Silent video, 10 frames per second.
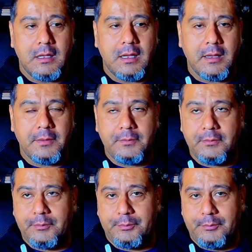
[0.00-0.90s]

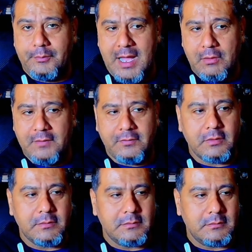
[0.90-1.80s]
Um,
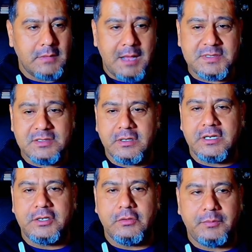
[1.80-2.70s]
however, I'm still going
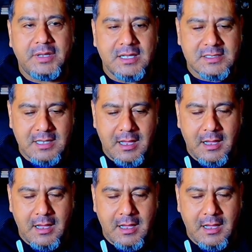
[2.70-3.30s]
to do it because